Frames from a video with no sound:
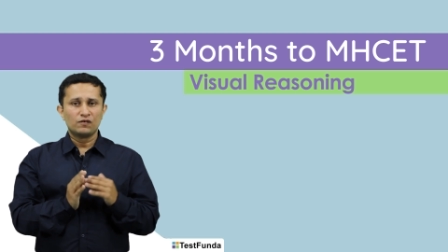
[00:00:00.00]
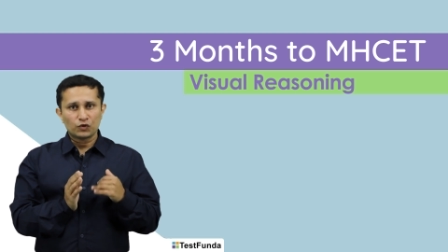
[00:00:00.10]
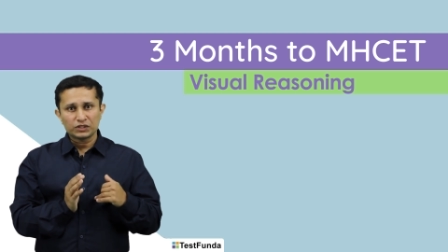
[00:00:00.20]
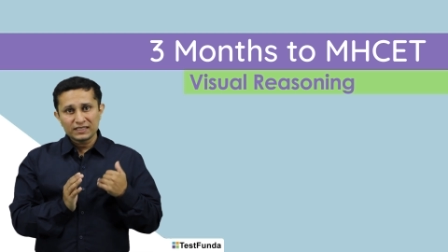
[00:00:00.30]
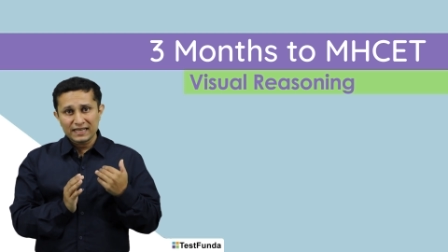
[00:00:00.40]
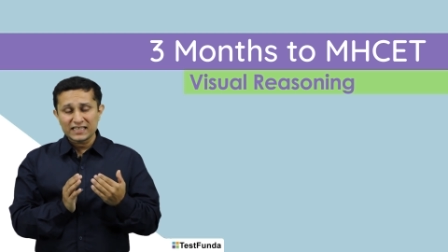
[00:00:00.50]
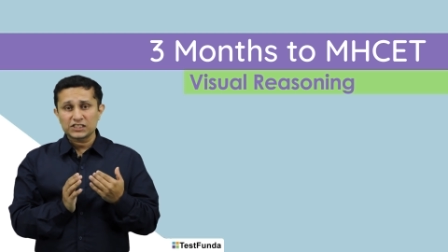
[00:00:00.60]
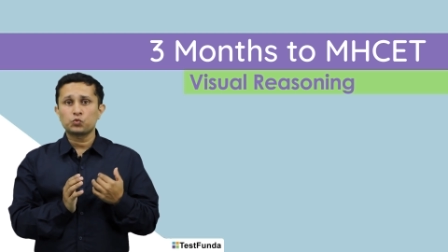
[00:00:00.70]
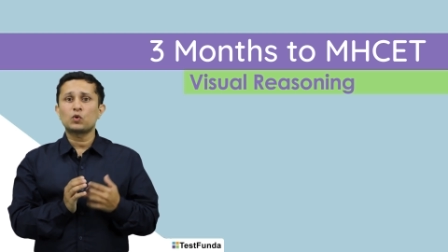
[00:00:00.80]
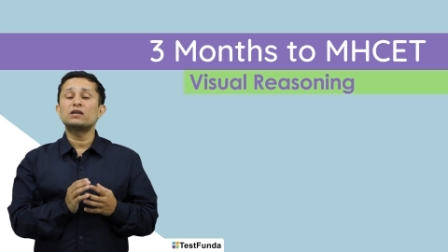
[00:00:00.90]
For the
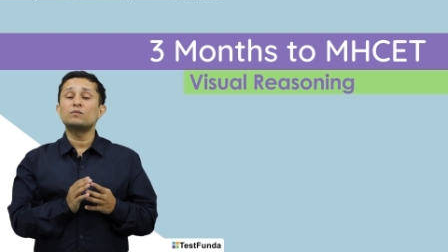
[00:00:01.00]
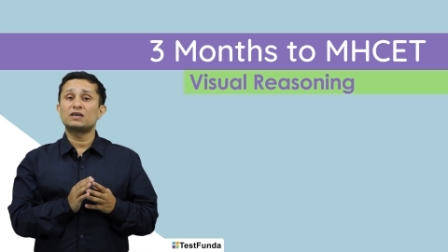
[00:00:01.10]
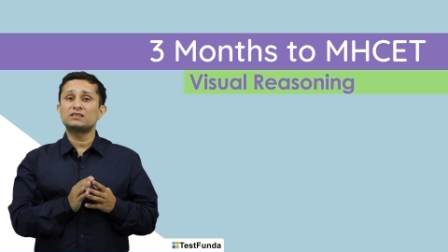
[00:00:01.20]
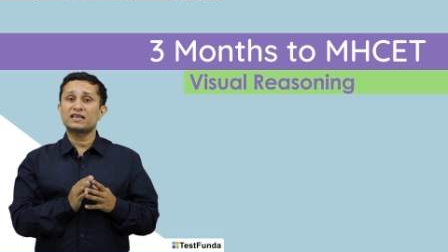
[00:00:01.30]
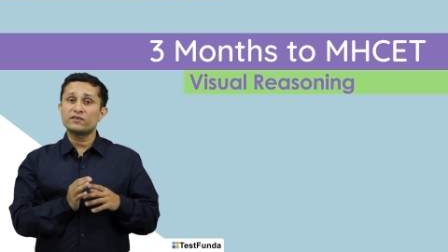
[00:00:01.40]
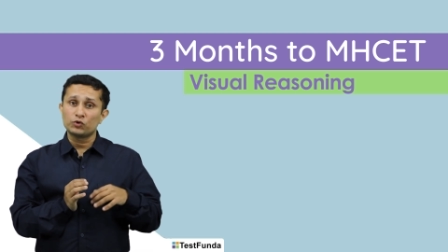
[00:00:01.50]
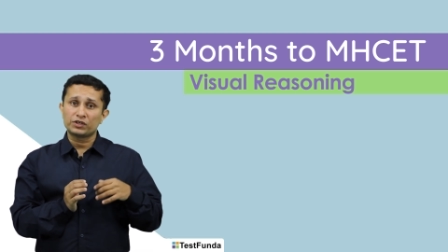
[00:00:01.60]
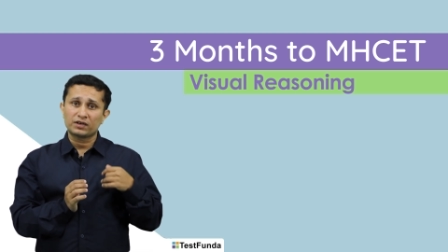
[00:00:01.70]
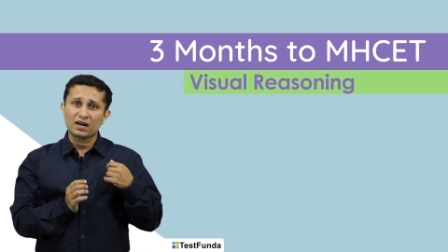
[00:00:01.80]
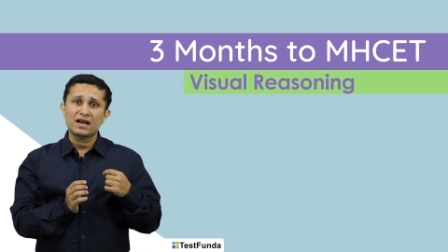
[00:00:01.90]
next 1 month, I
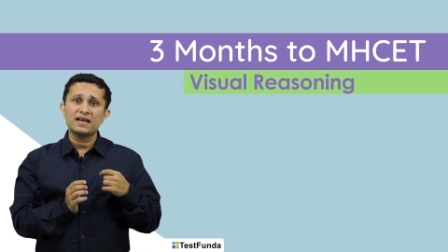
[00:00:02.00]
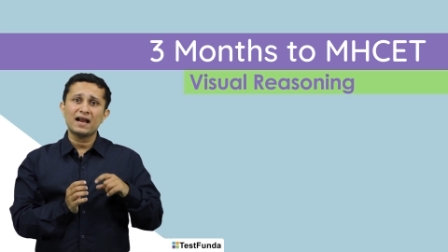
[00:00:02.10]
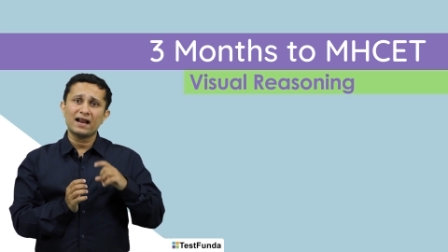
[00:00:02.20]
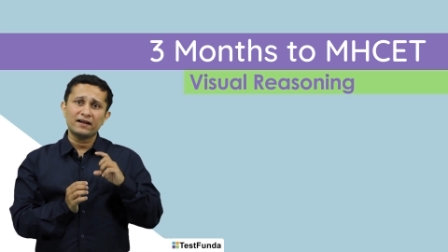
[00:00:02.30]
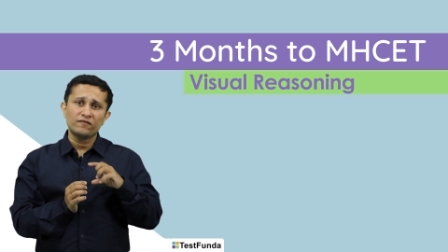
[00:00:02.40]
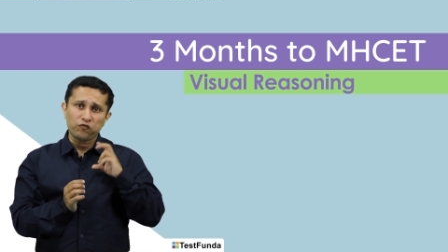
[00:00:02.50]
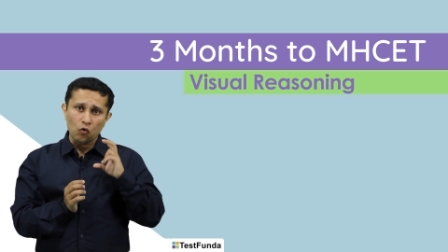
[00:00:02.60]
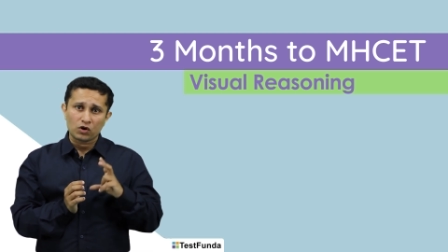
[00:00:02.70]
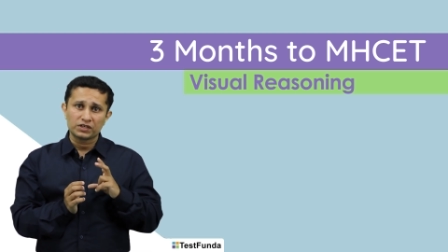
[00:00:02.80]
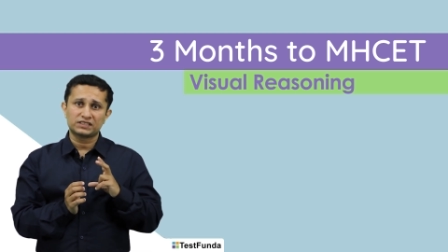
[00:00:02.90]
would try and
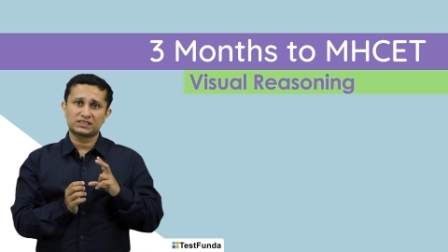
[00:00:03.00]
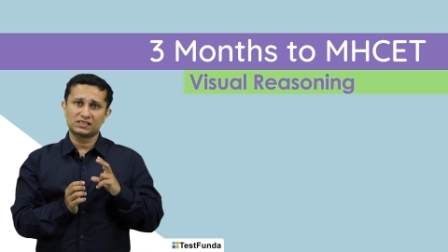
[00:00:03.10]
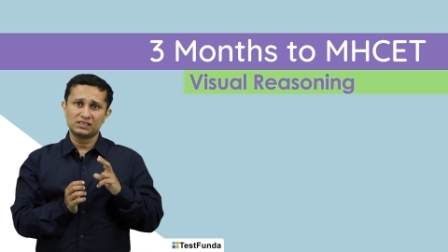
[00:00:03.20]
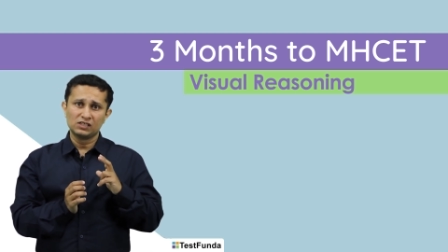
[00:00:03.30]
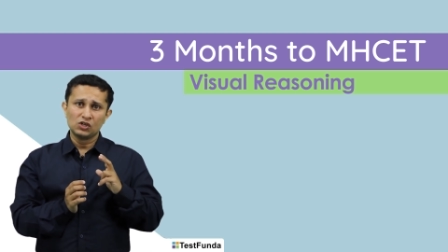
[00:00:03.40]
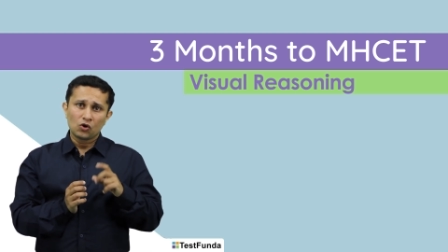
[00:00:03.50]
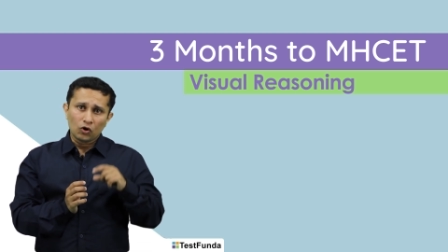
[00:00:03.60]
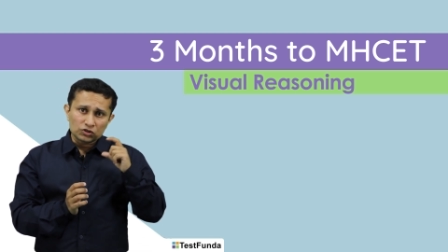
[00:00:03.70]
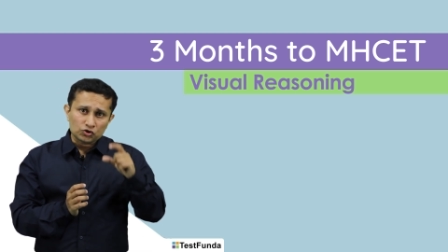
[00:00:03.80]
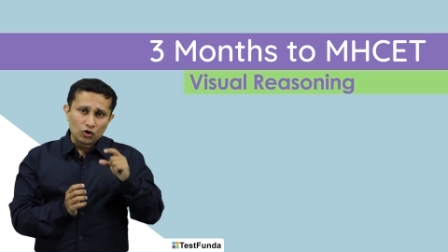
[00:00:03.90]
focus
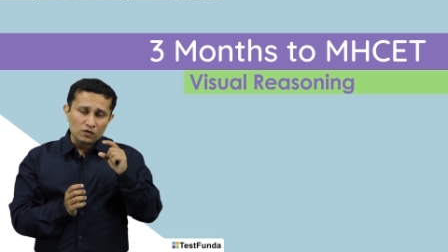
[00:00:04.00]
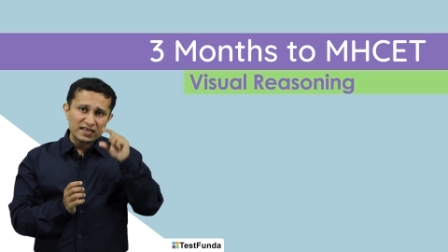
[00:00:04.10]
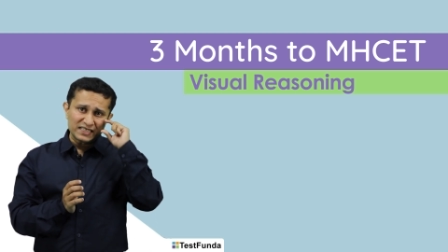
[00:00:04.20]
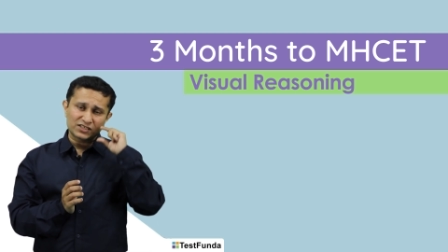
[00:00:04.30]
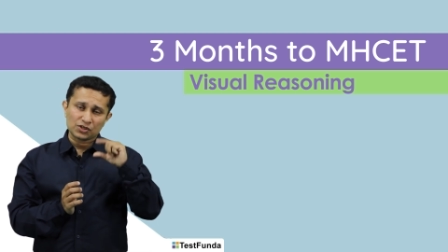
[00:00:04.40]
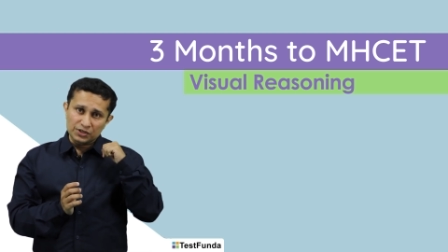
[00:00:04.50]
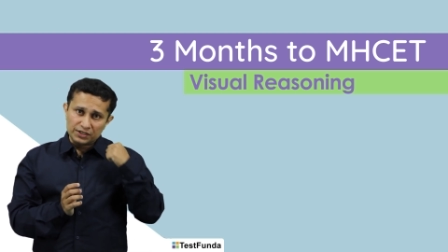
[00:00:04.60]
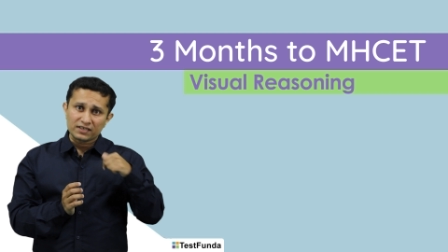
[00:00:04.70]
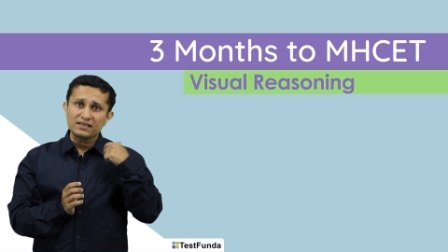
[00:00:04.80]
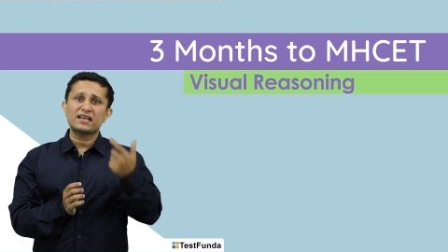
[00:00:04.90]
on solving
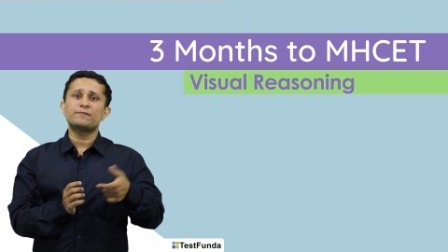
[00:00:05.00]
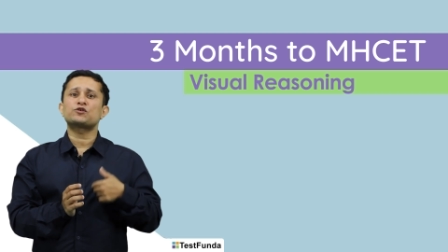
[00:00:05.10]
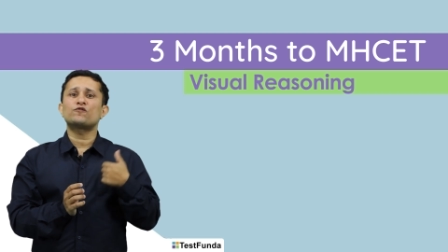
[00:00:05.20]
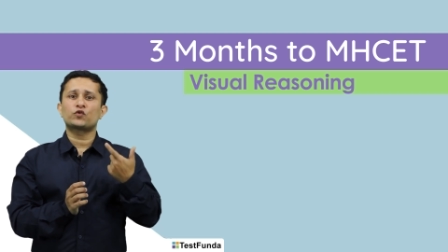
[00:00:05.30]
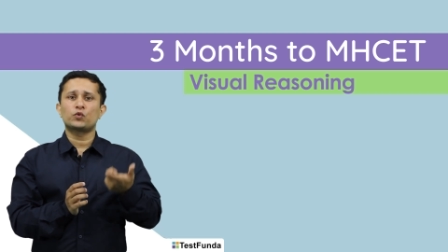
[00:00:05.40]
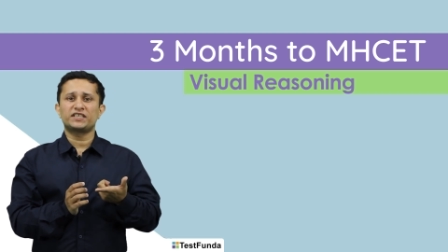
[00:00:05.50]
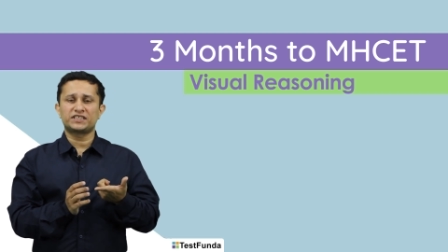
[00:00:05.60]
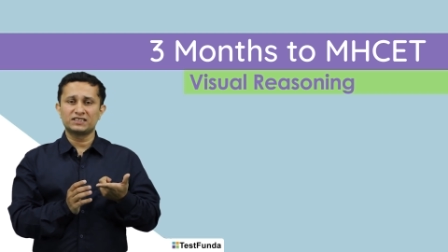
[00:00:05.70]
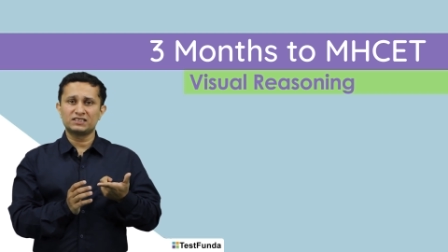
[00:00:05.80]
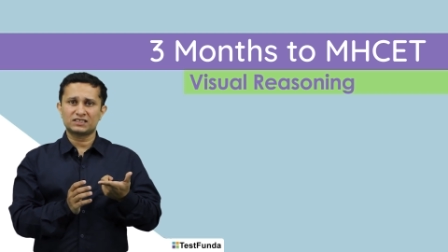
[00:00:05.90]
certain types of
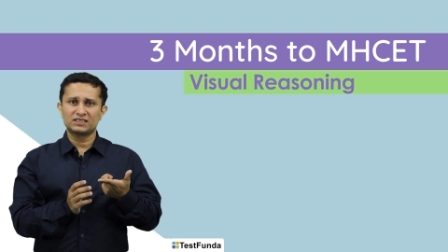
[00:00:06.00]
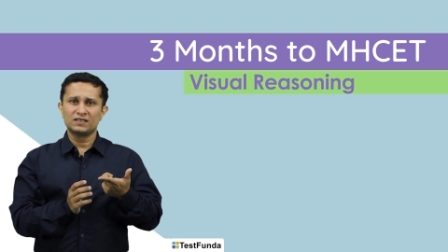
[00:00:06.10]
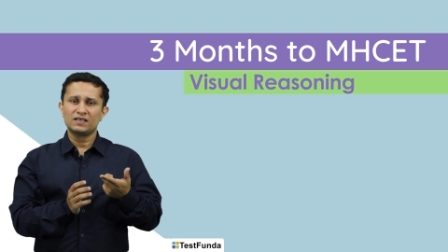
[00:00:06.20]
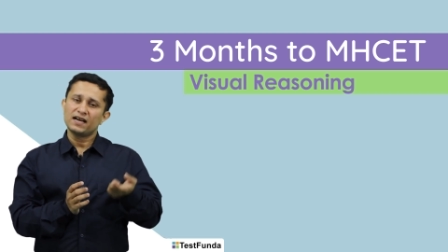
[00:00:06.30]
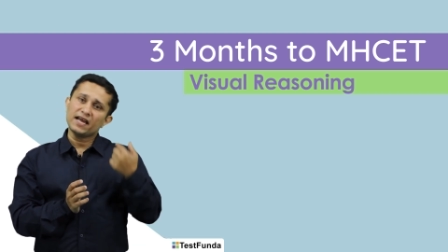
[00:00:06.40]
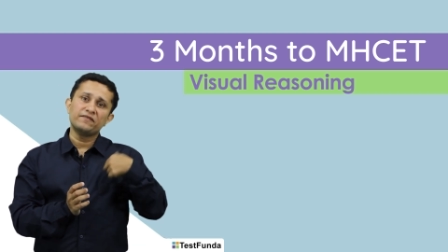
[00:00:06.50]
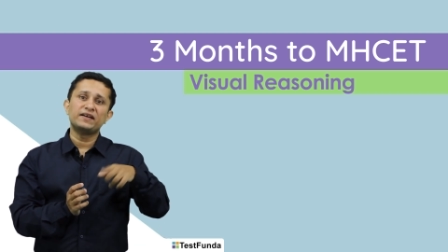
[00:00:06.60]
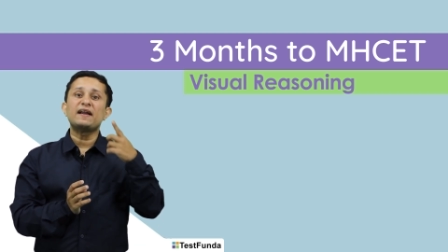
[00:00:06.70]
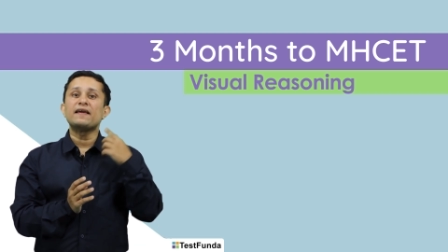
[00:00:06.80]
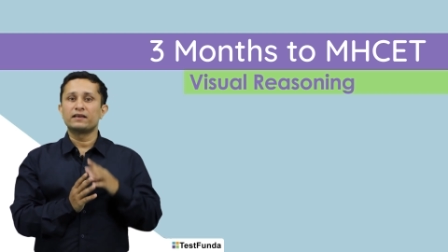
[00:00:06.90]
questions
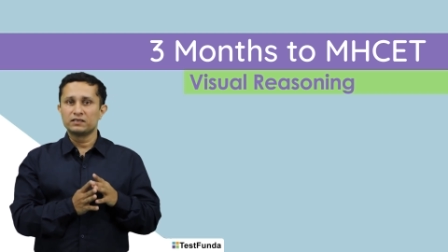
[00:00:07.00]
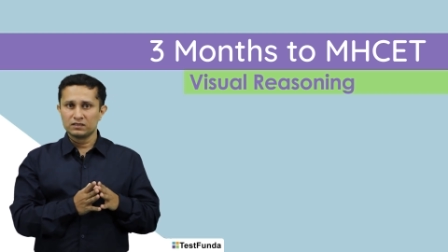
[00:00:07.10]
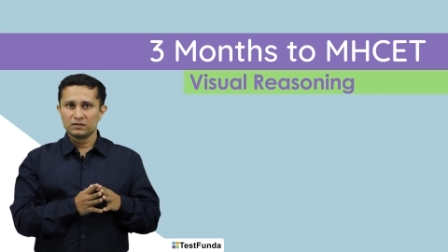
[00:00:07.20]
every day.